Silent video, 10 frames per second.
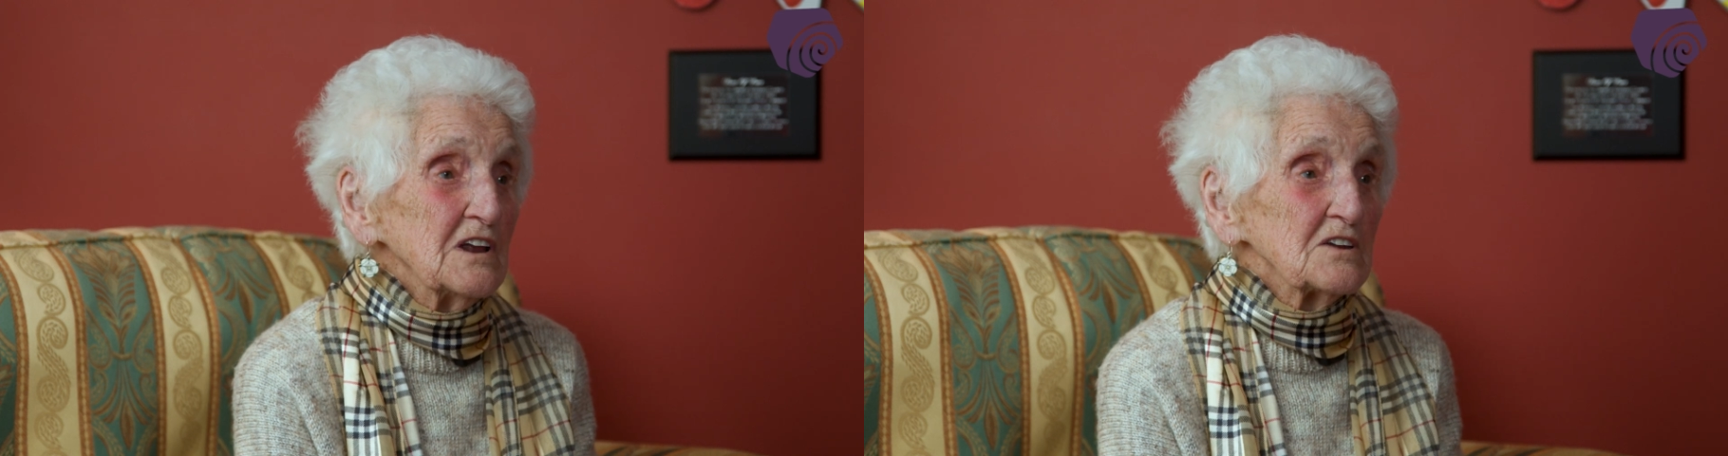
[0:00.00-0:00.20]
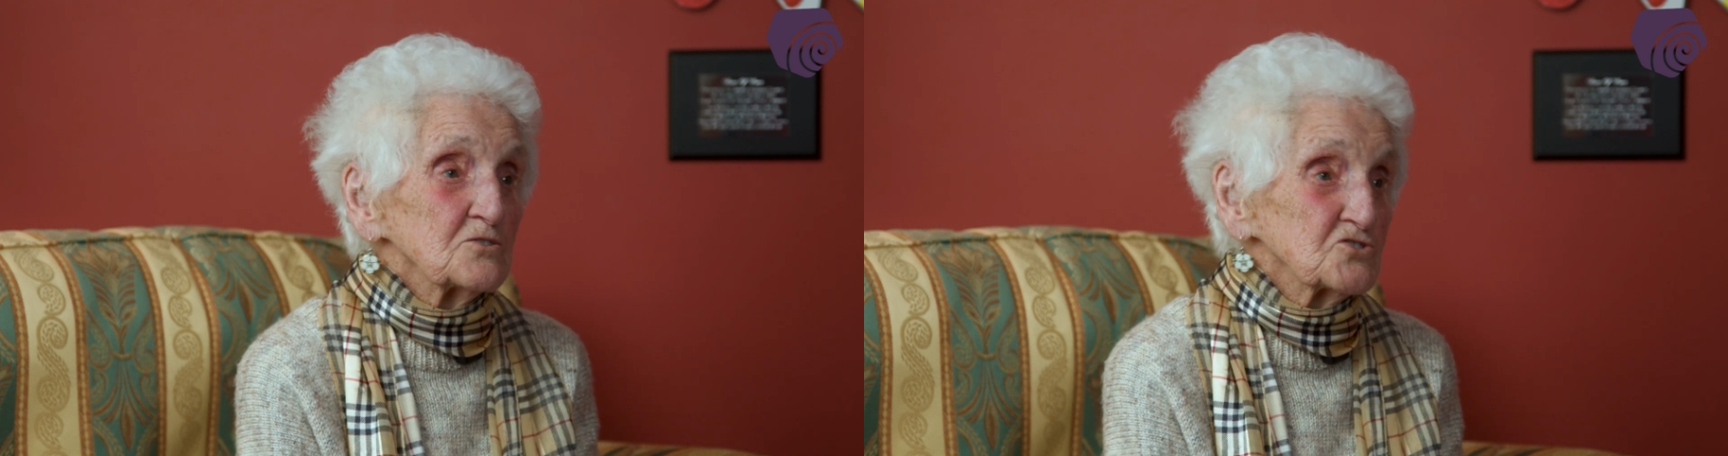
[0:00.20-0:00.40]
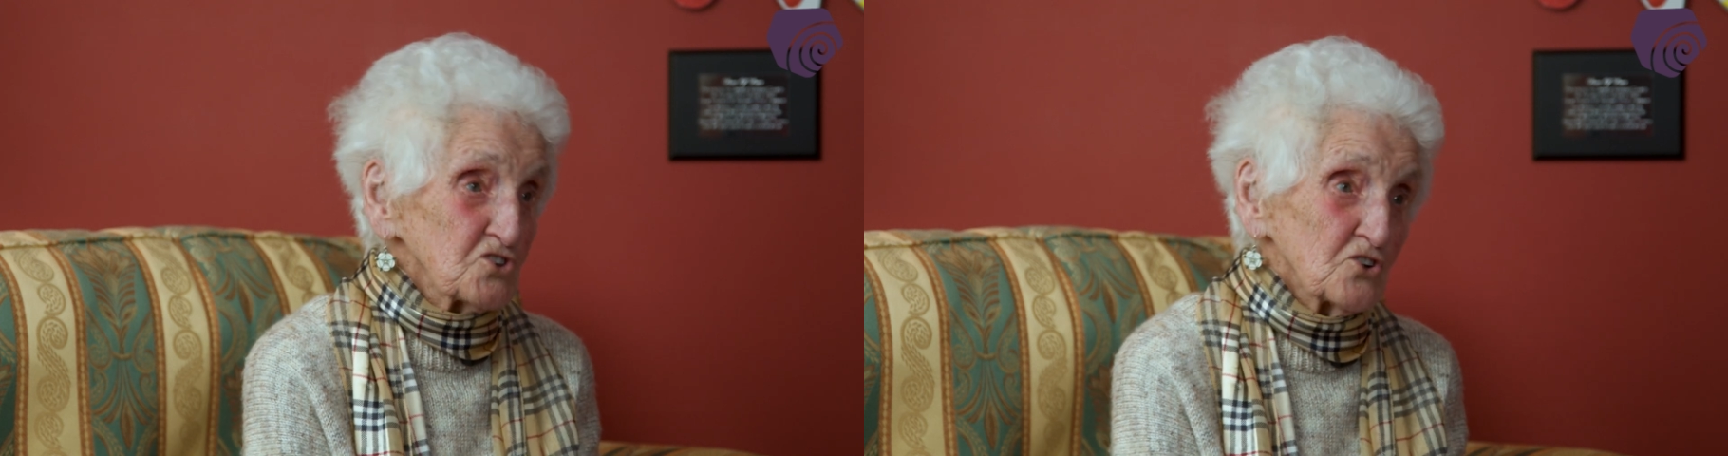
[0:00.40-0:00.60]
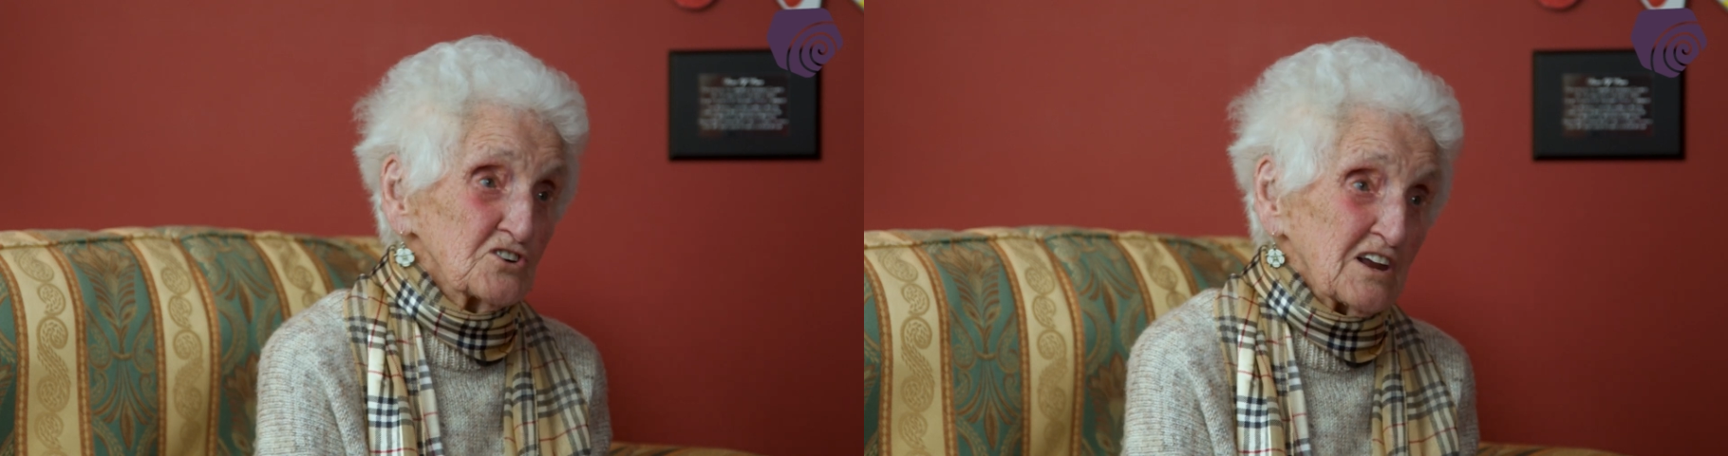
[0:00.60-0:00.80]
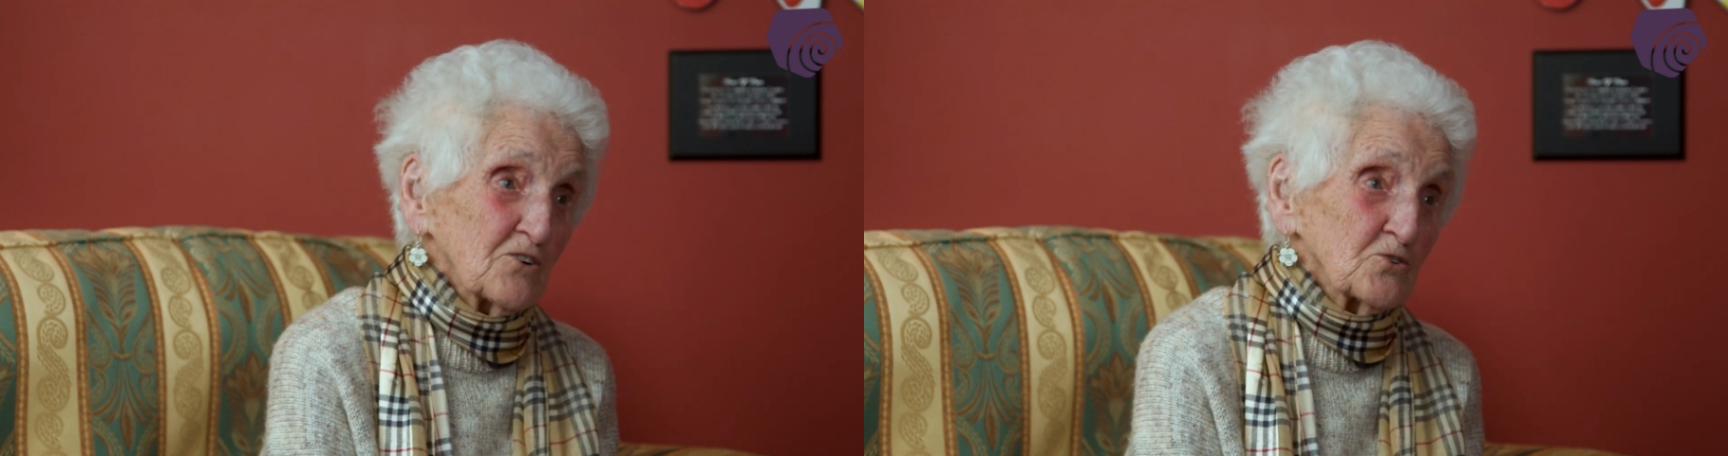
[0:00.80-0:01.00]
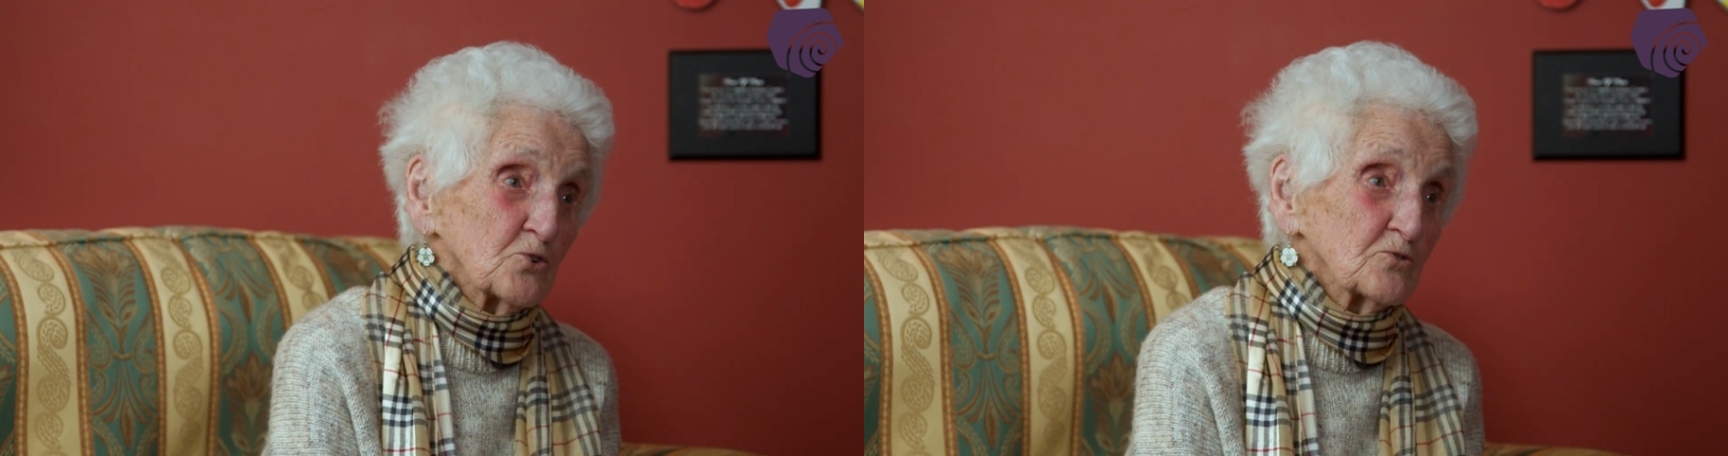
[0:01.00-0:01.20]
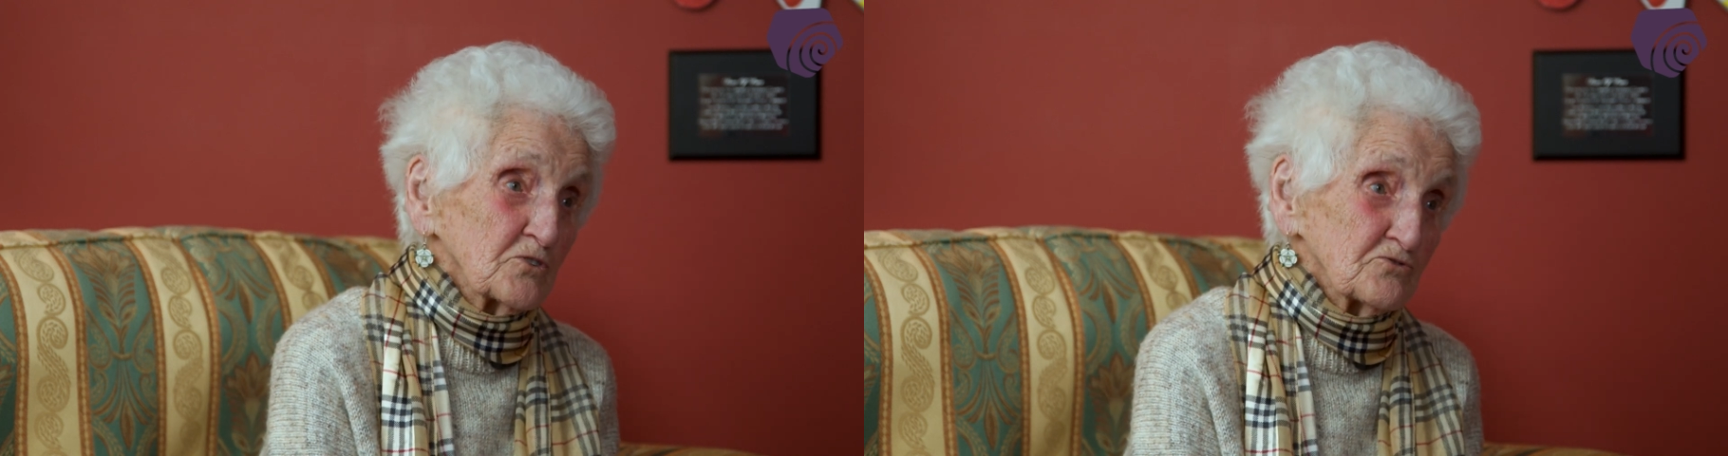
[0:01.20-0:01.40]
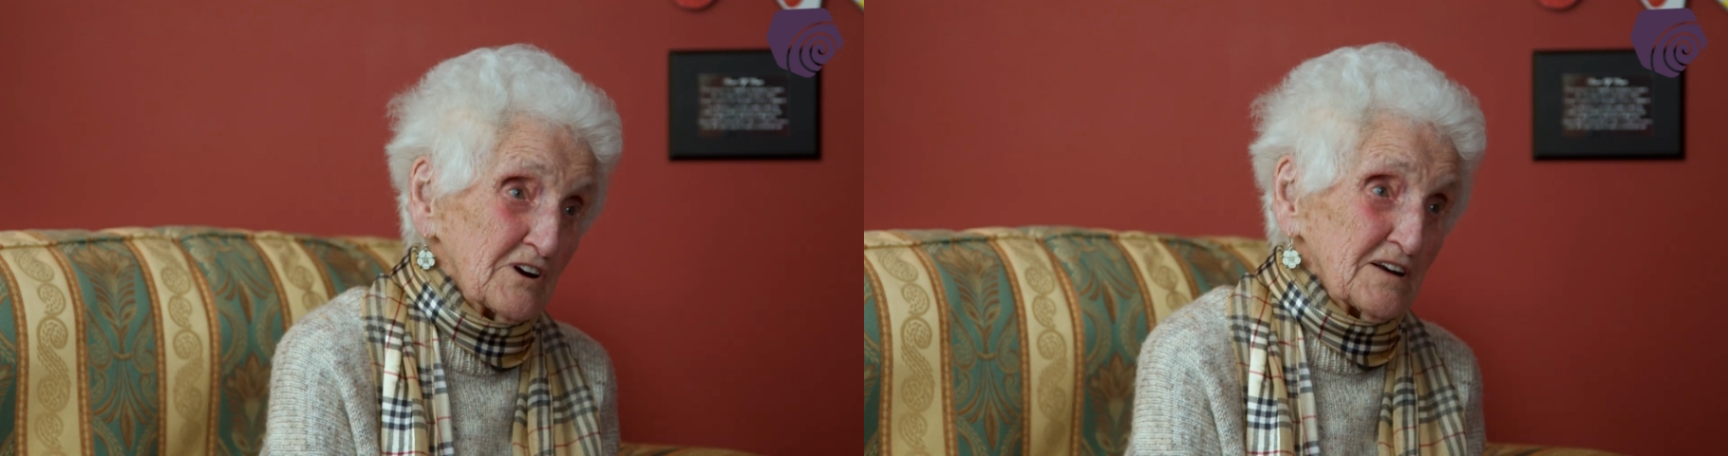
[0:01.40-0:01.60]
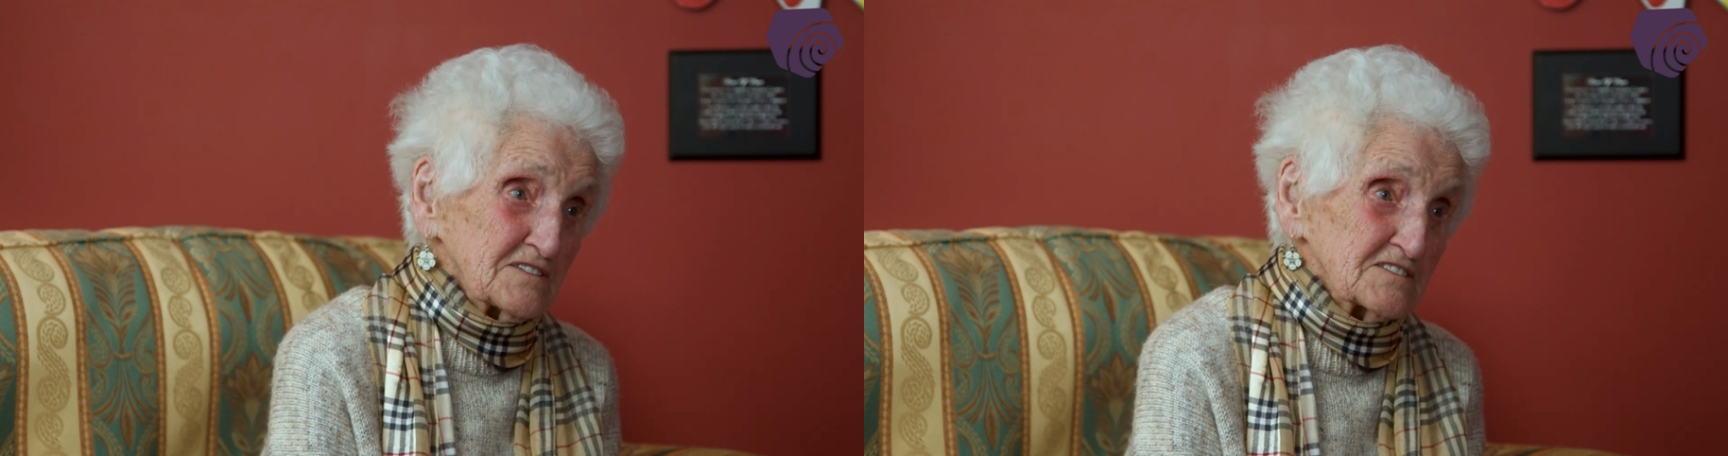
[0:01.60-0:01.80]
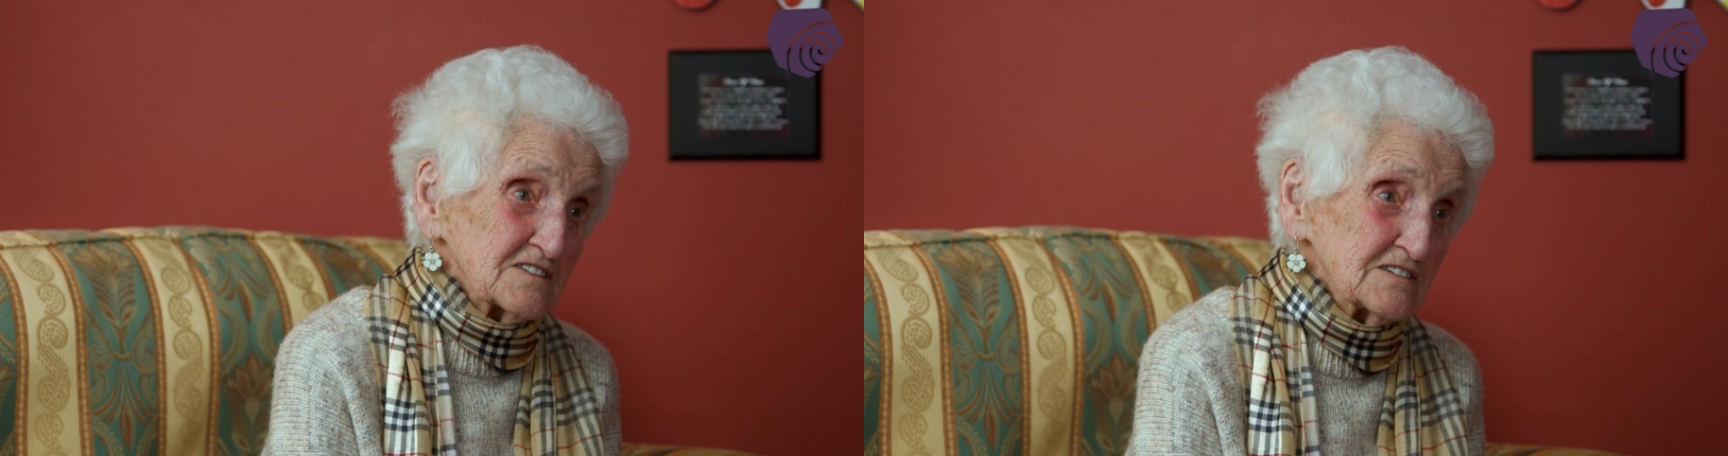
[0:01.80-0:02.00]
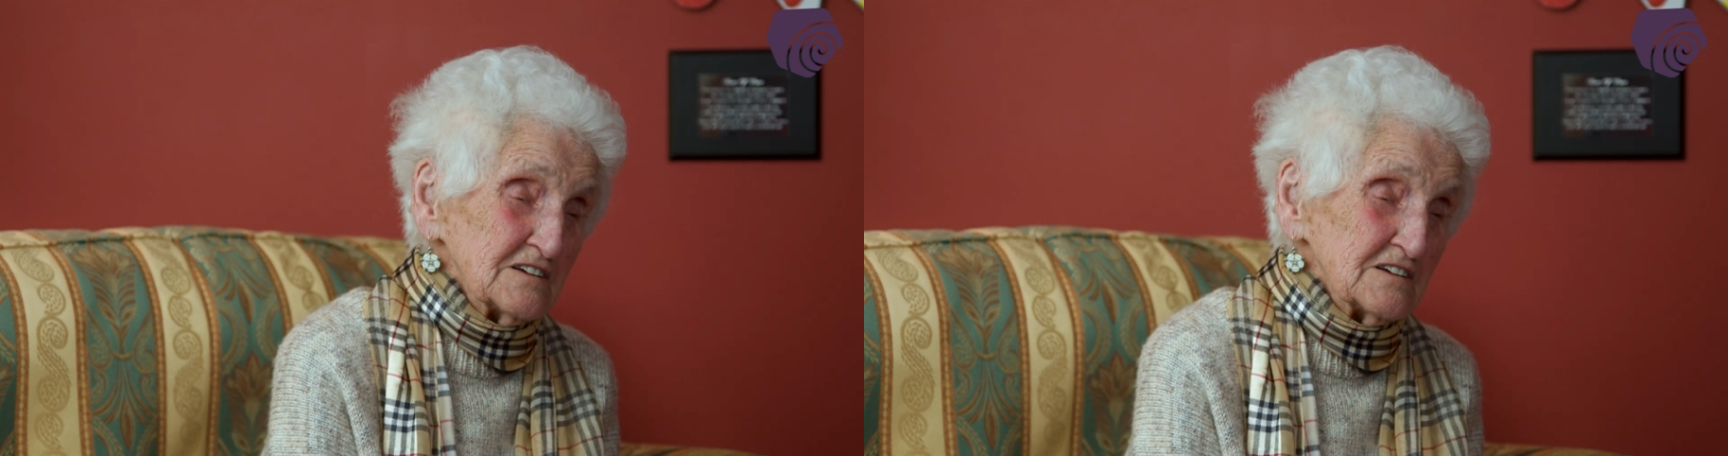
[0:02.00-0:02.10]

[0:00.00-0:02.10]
He was shot down over France.